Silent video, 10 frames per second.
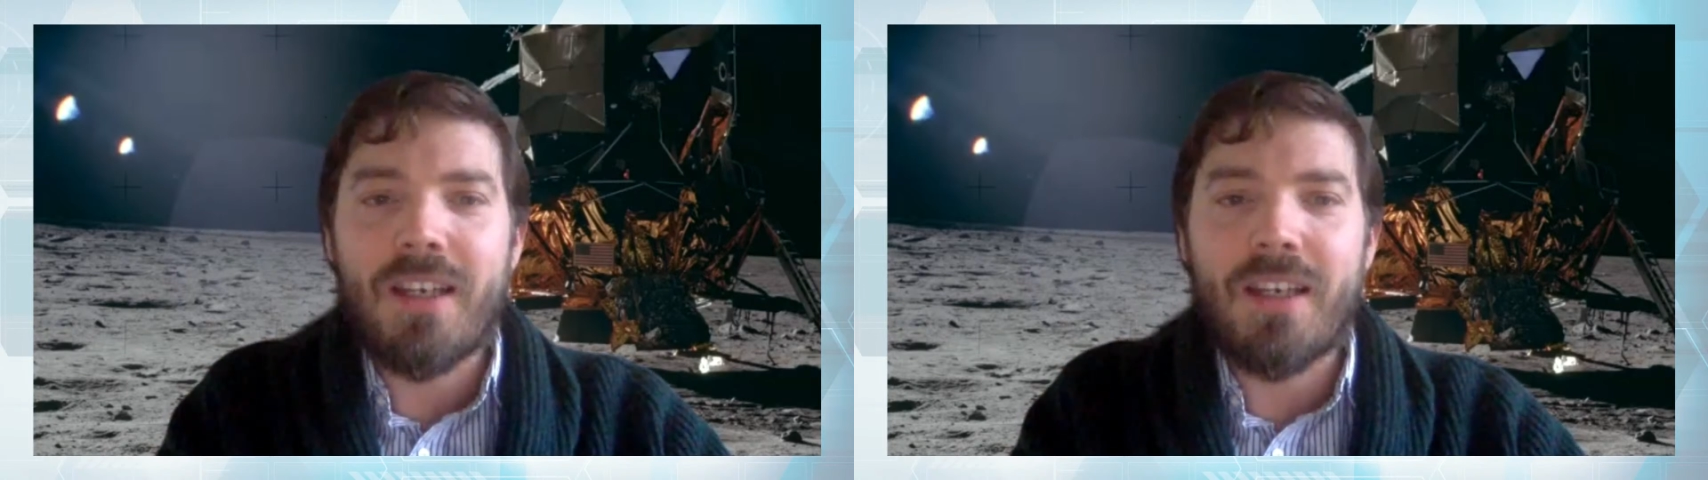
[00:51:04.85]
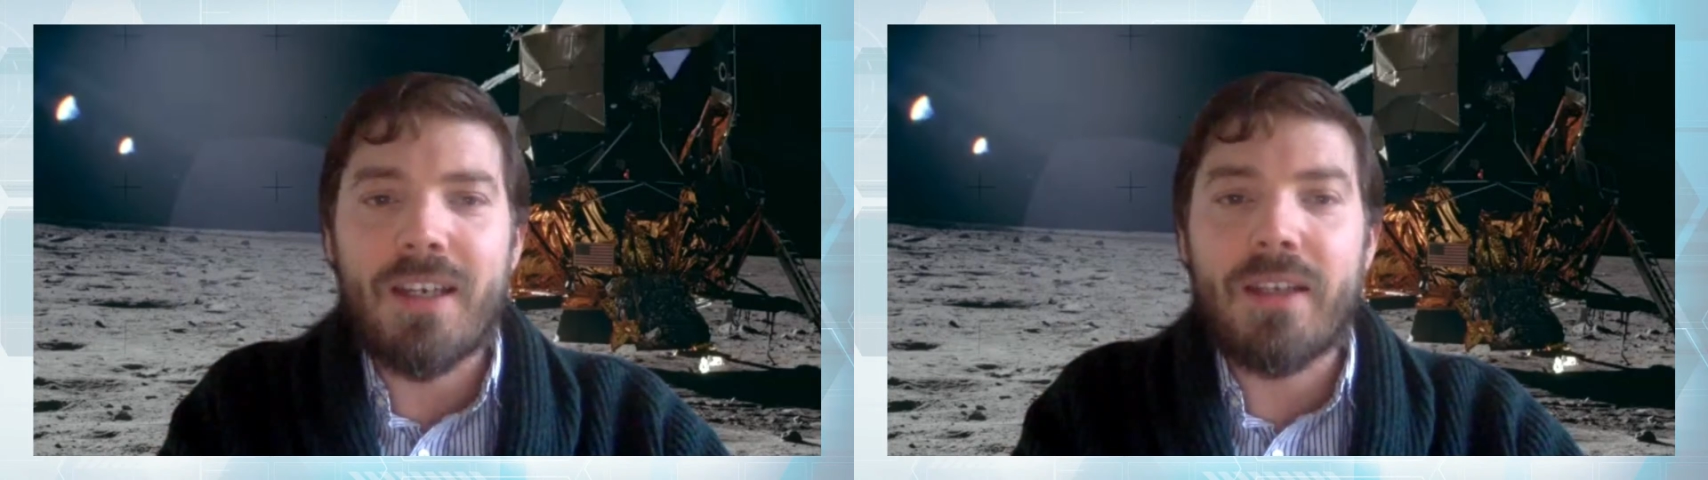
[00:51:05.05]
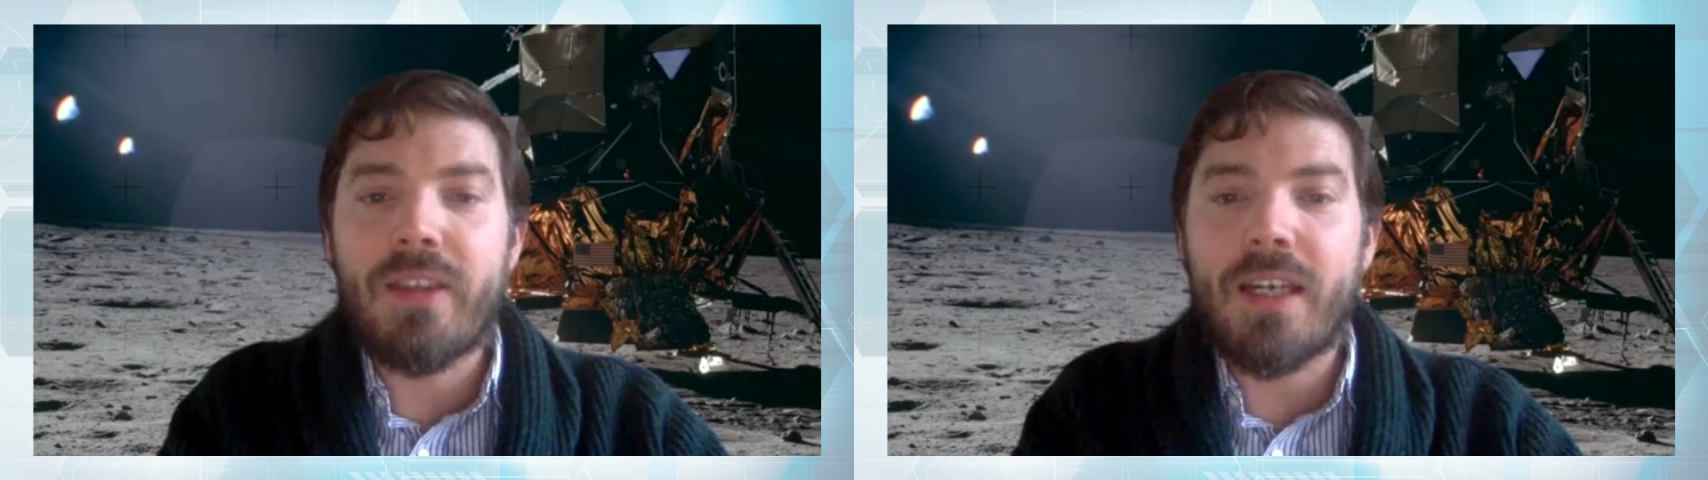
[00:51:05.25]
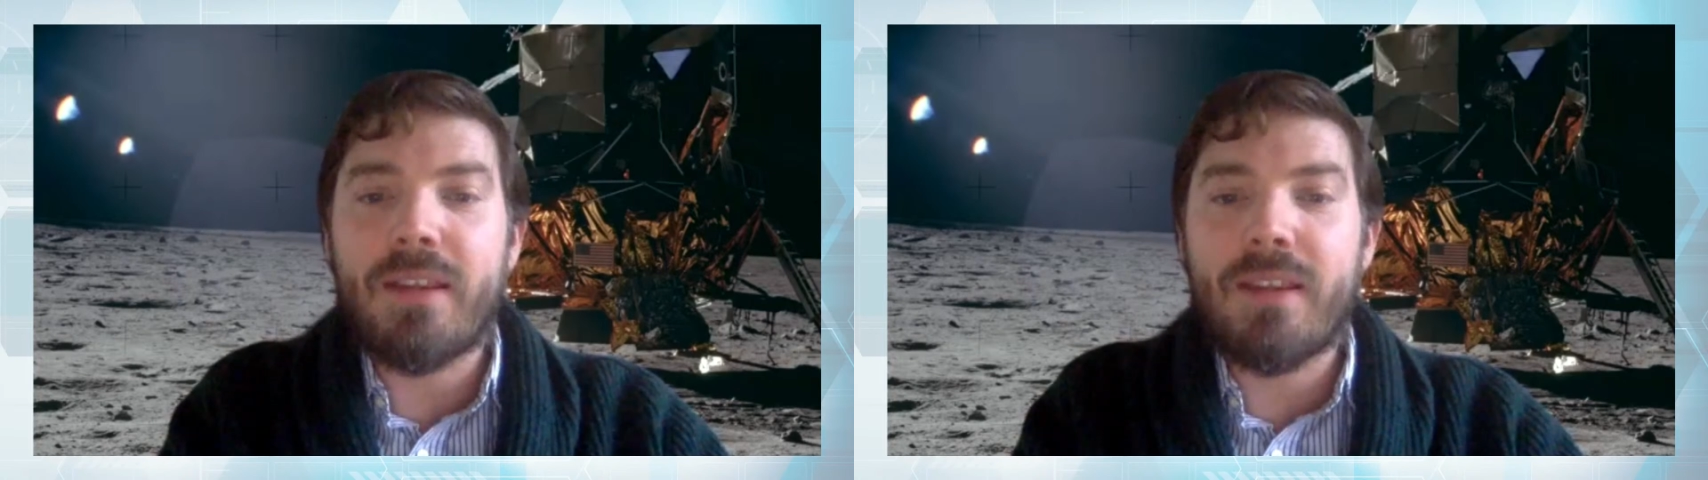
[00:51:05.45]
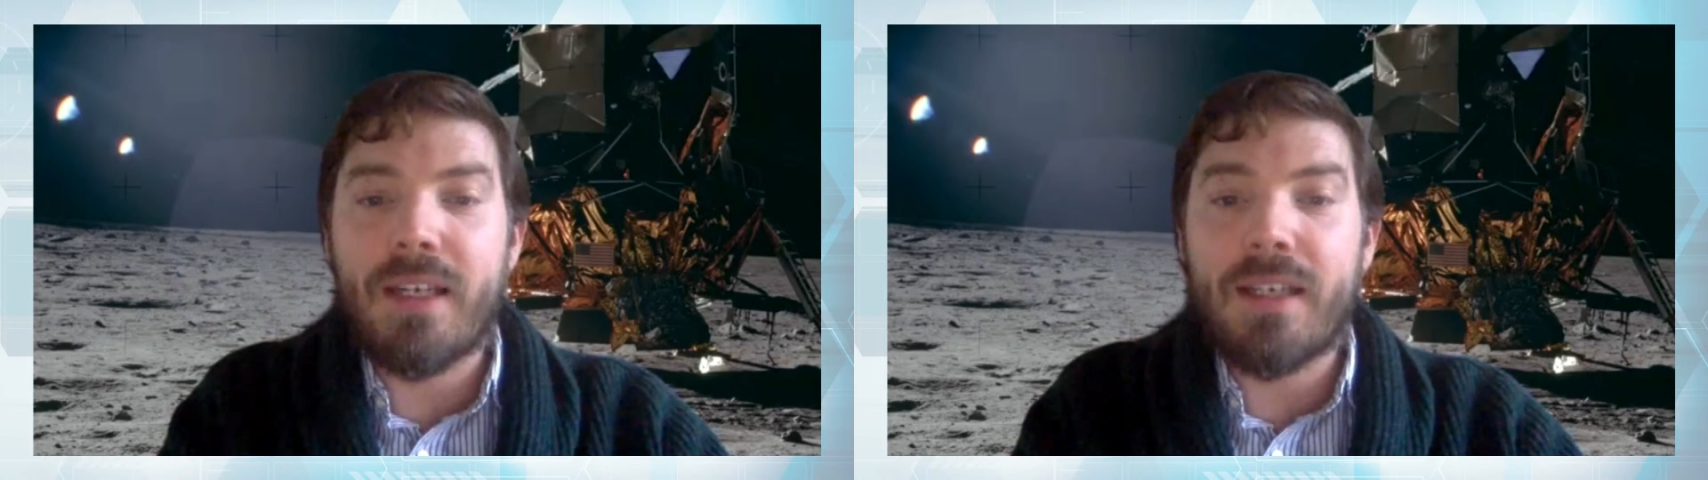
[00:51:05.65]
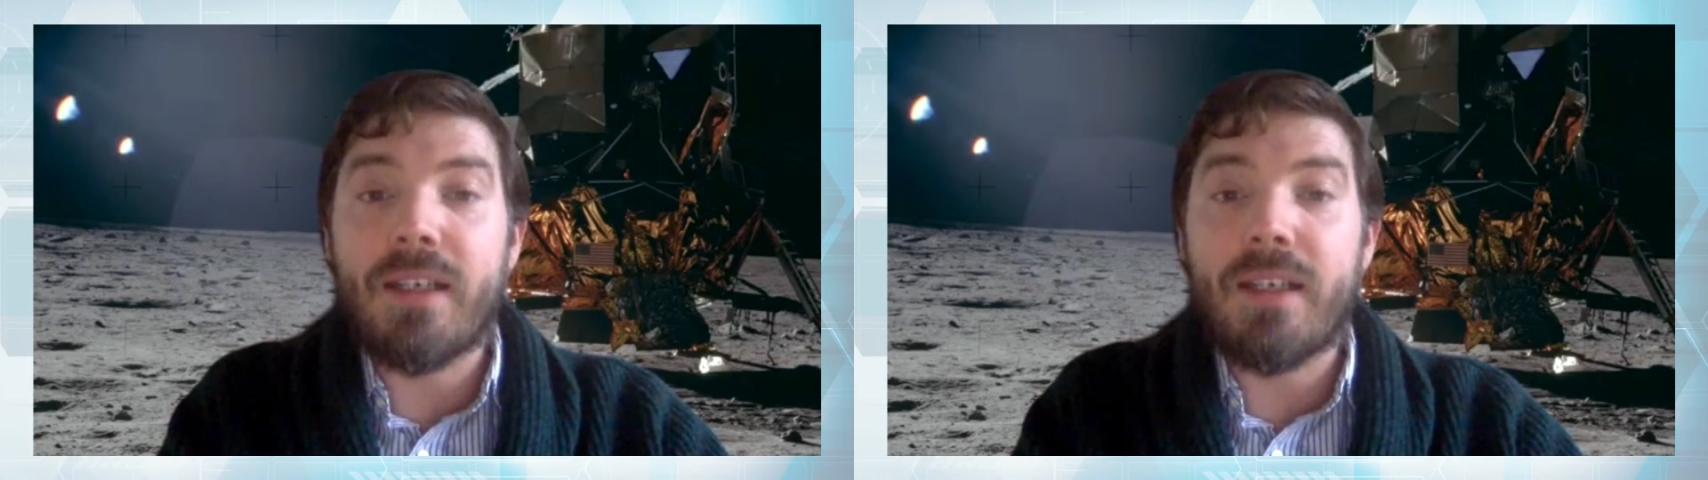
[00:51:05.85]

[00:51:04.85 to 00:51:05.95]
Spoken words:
that